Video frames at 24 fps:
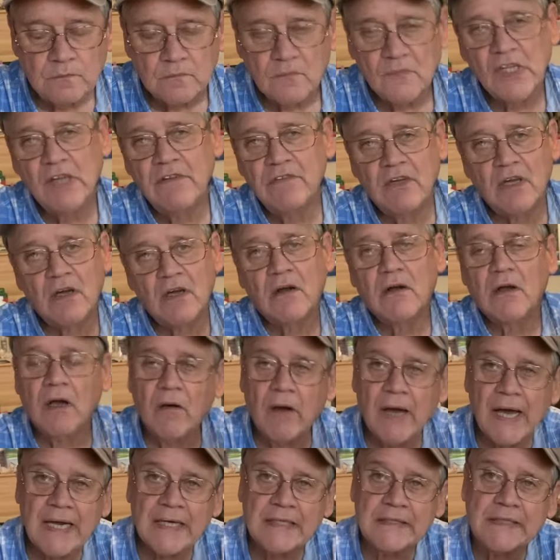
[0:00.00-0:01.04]
If you're gonna go
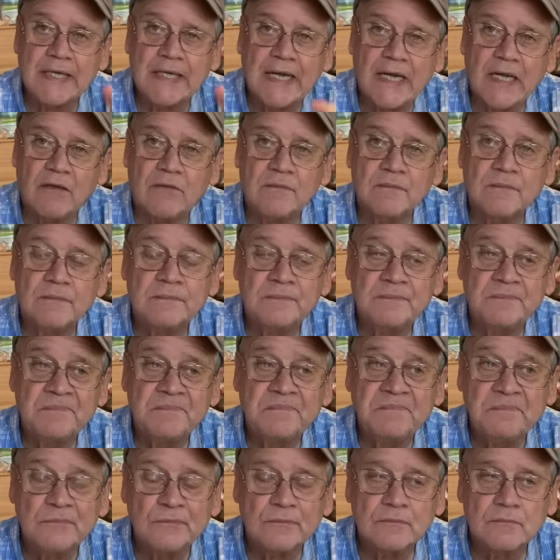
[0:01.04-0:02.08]
out of town,
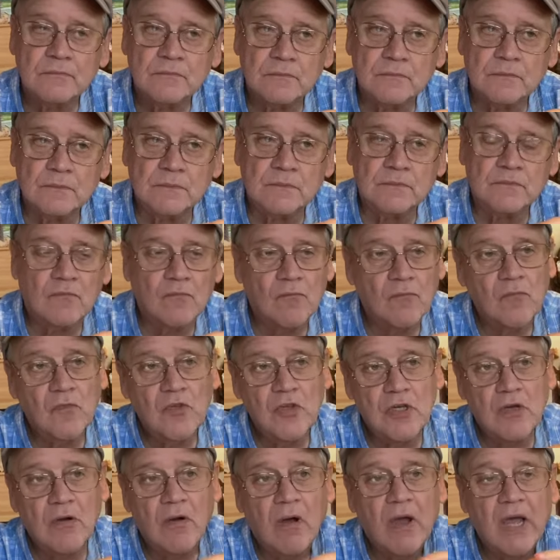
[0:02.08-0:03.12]

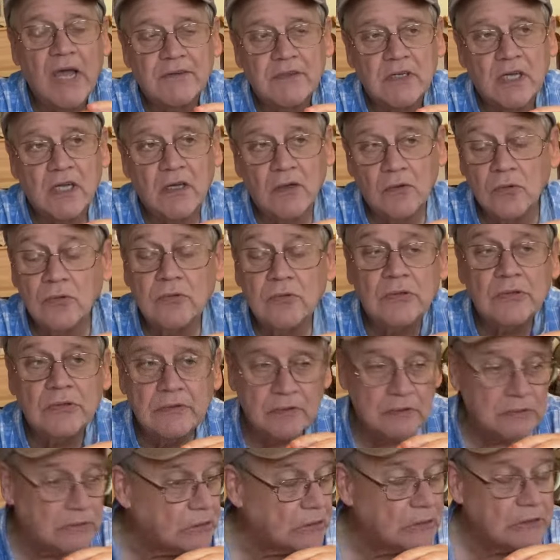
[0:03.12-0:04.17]
you're gonna have to go
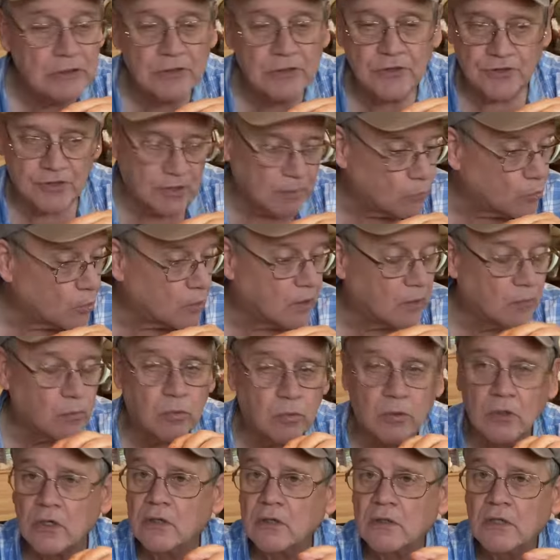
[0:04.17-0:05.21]
somewhere
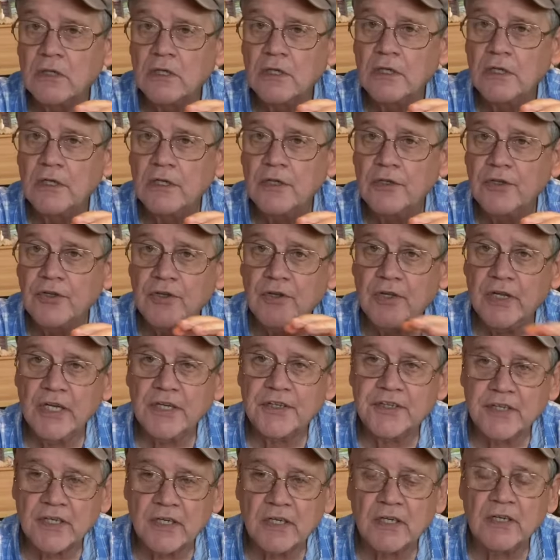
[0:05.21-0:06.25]
where you can get
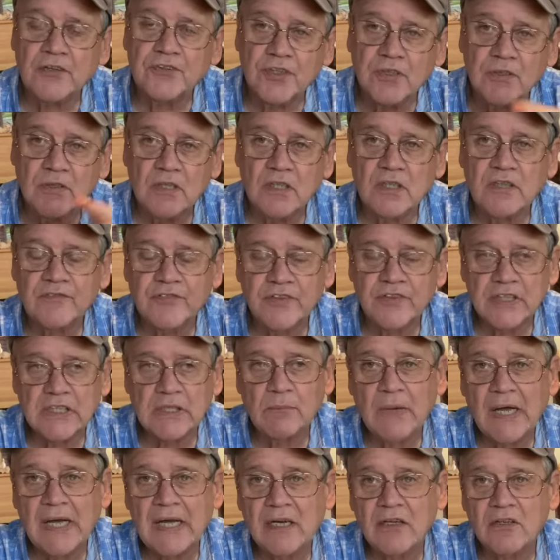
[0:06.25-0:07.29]
there in 250
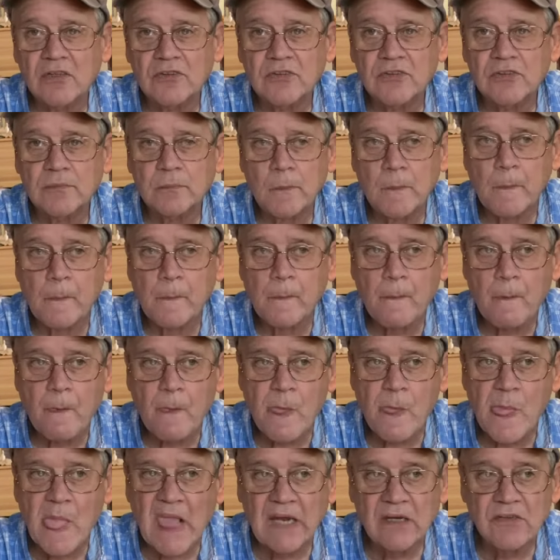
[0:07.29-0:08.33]
miles,
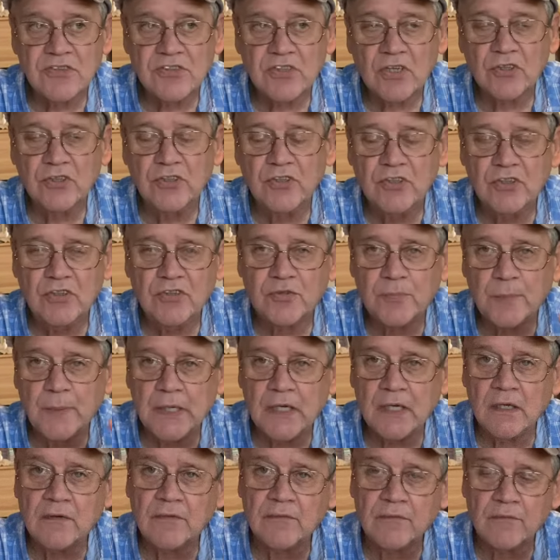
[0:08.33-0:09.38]
so you can
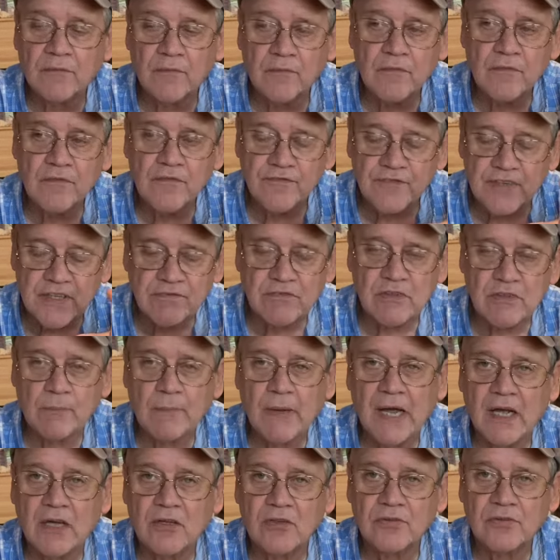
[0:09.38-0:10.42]
spend 50
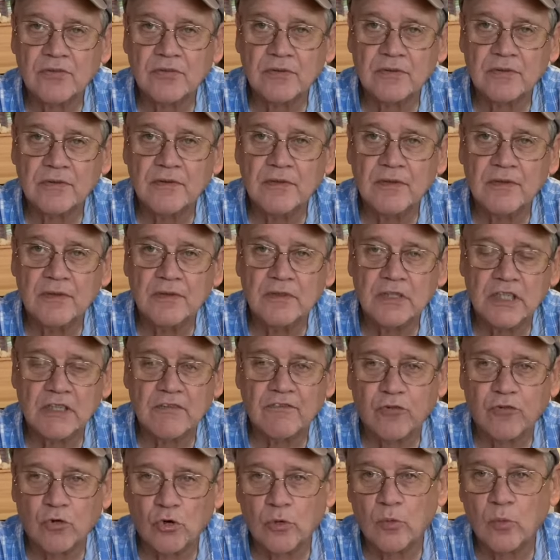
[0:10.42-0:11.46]
miles looking
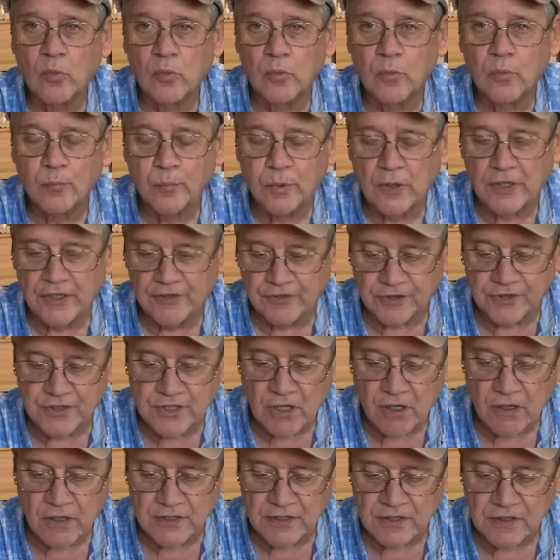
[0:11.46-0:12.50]
for a place to
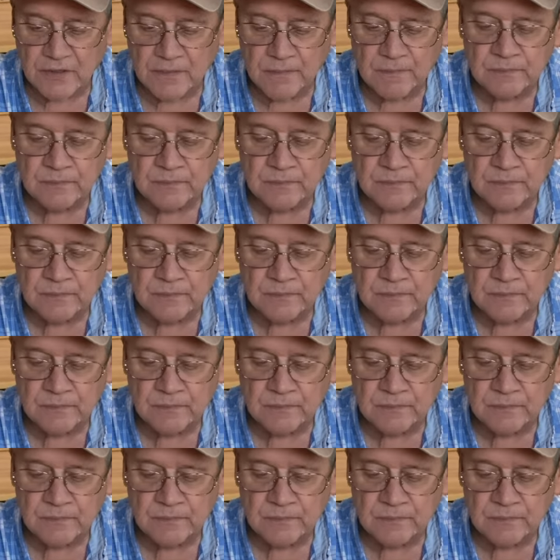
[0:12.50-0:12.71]
charge it.